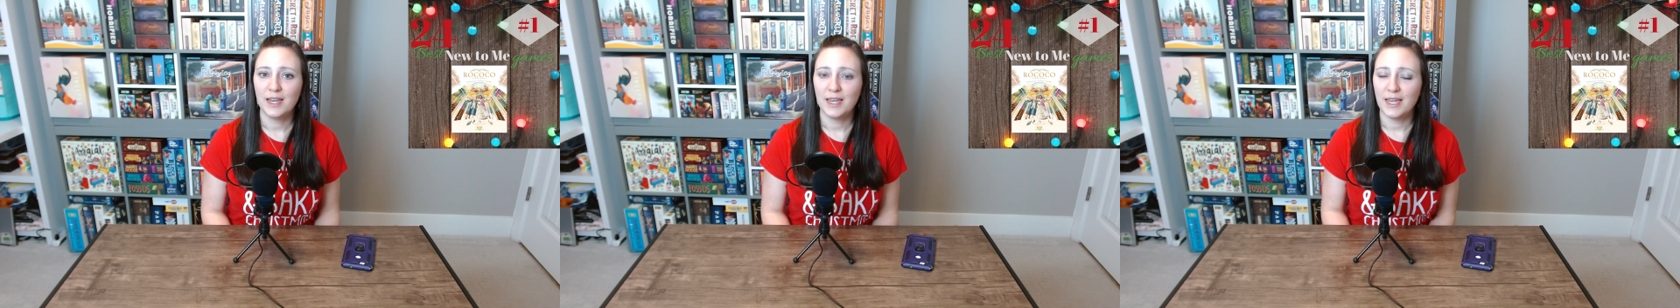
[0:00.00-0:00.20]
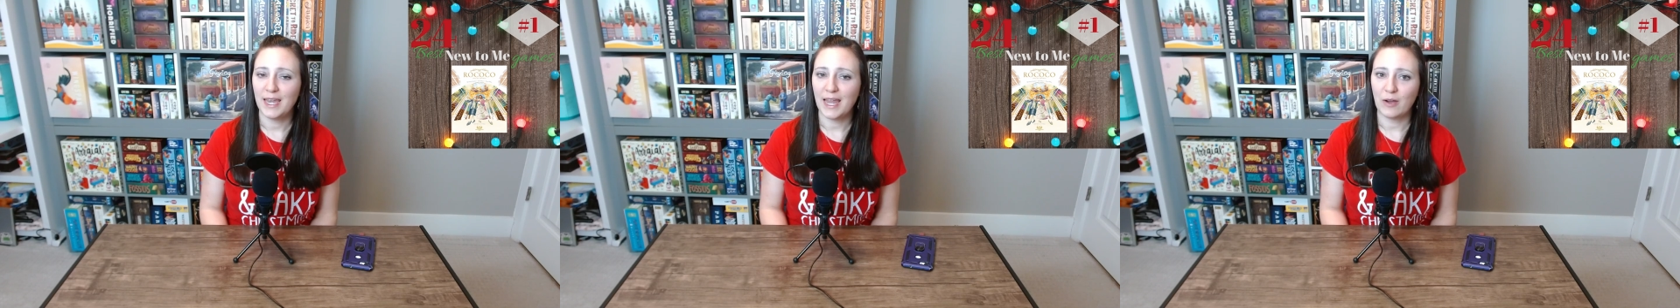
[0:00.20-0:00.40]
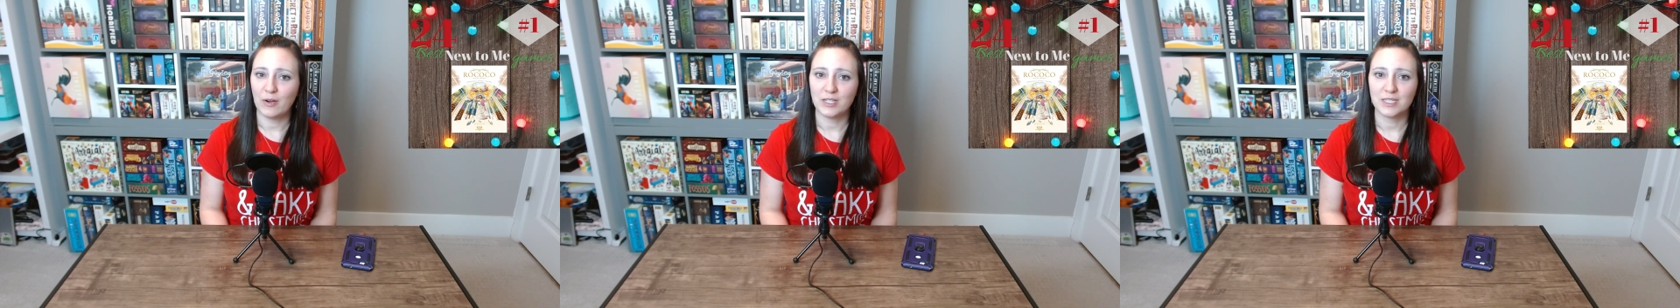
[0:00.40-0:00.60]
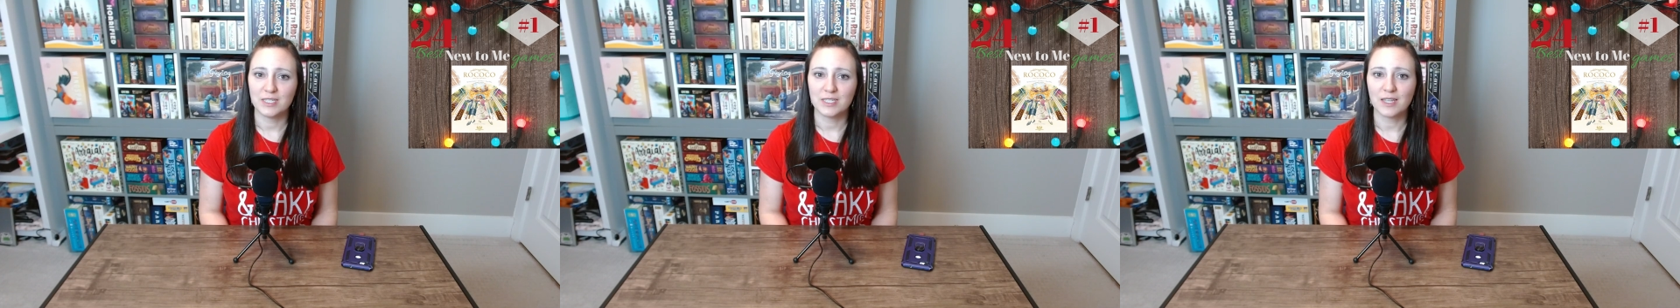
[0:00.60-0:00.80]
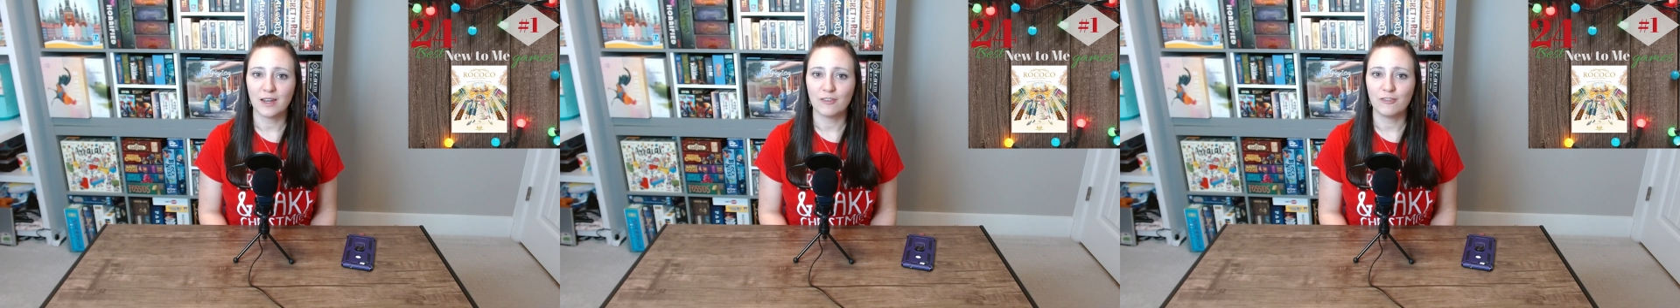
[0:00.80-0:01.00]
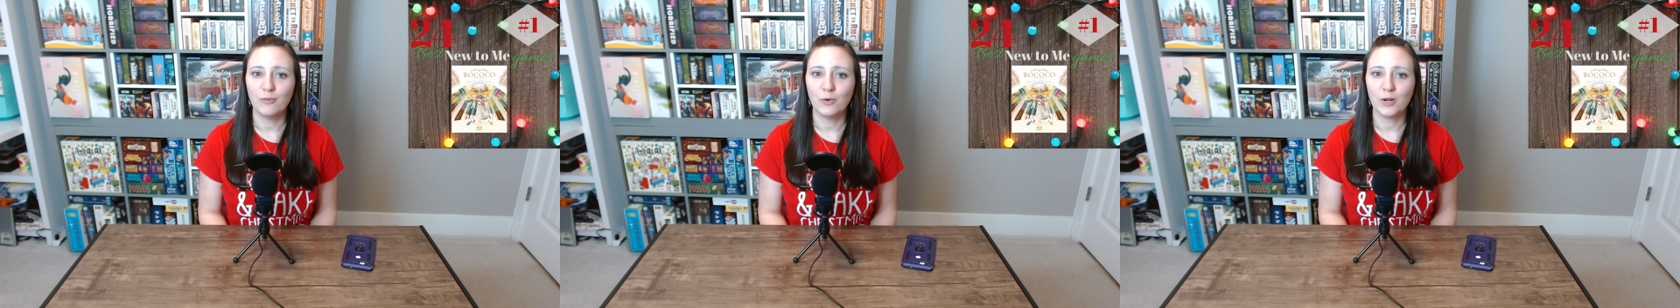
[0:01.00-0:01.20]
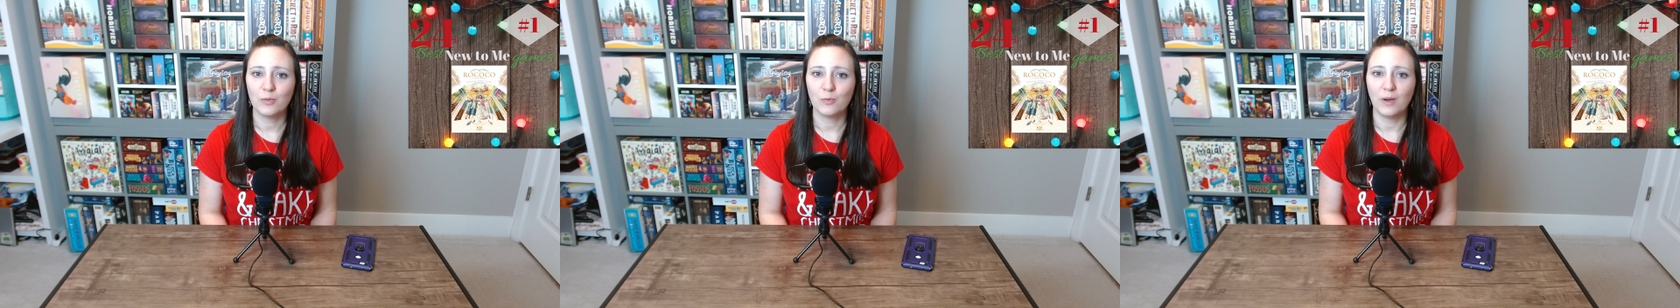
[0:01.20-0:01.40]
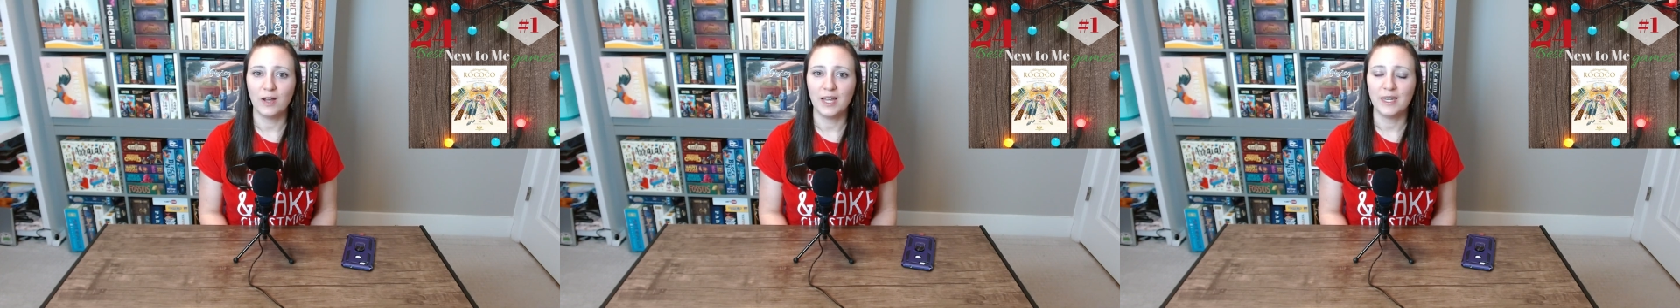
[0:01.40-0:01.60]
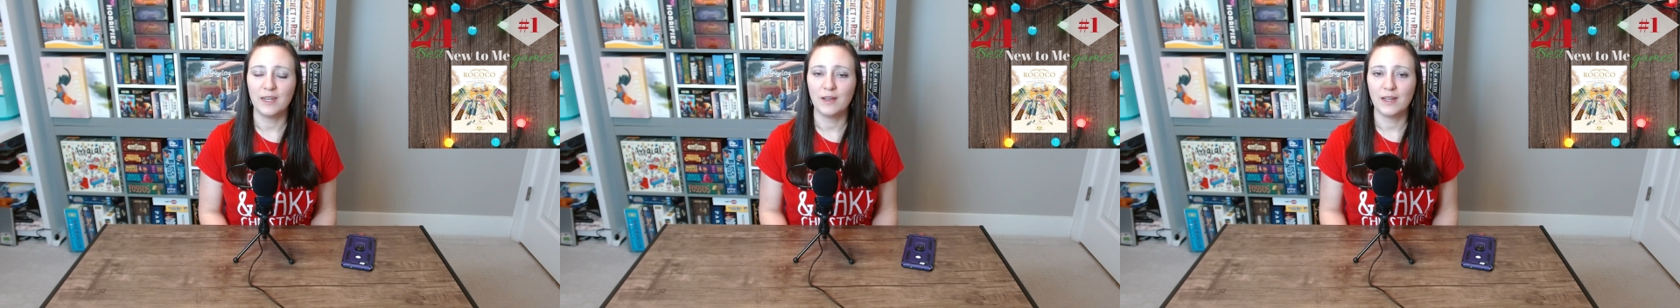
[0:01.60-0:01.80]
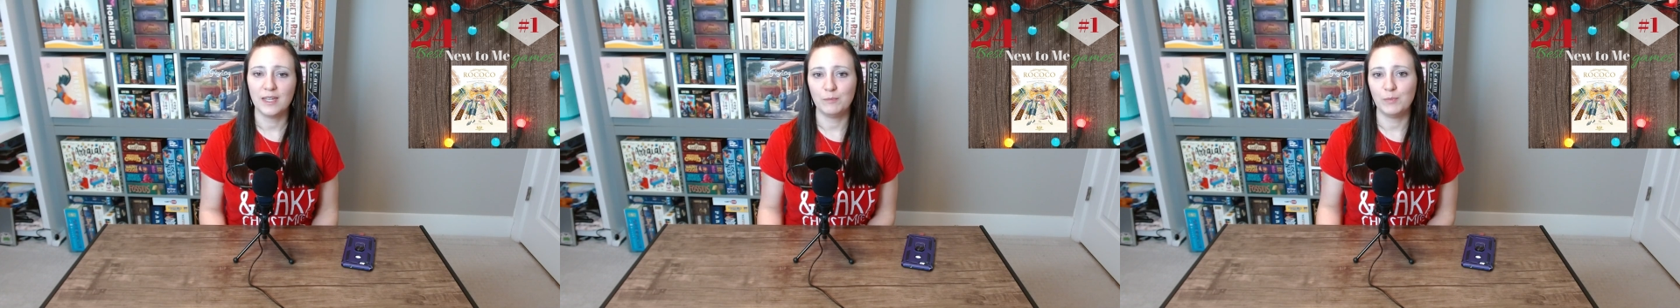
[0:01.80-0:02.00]
now I just got a 4th one,
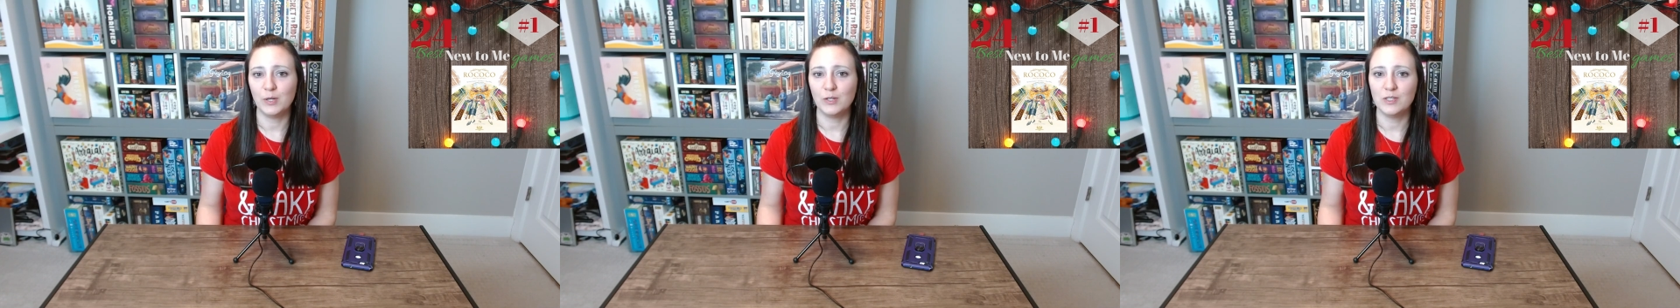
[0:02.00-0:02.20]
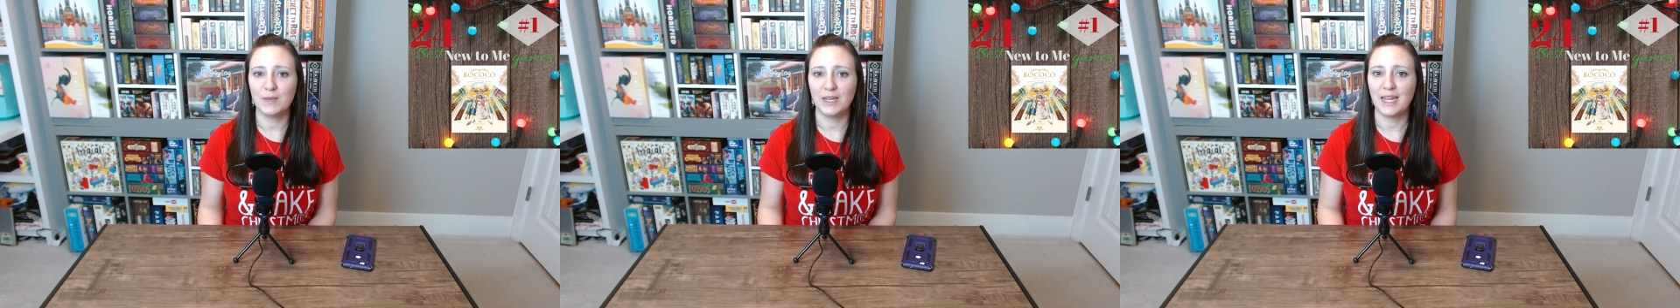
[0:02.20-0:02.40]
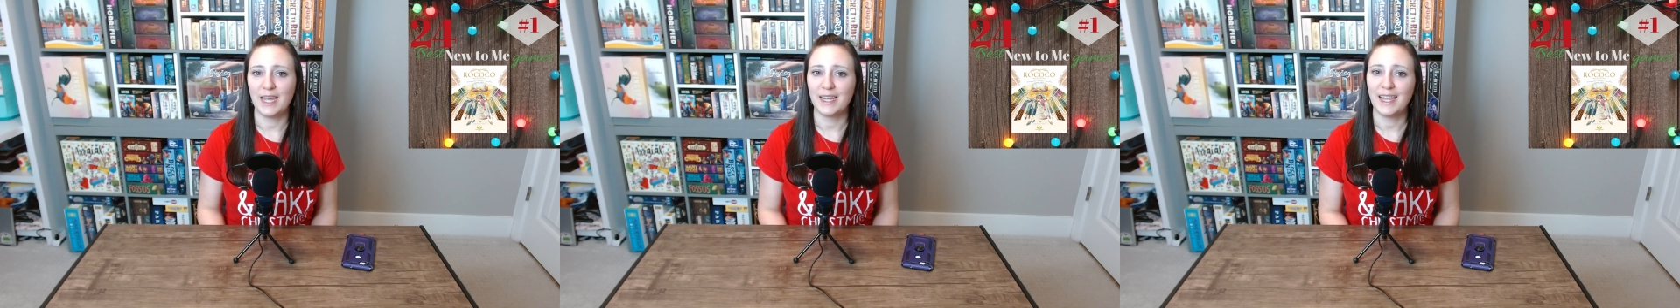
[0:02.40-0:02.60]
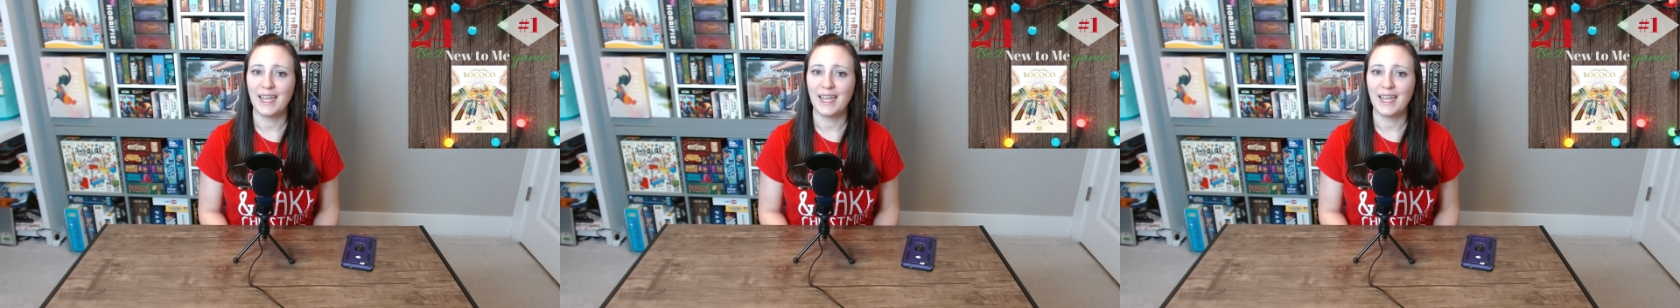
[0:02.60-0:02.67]
it builds my deck,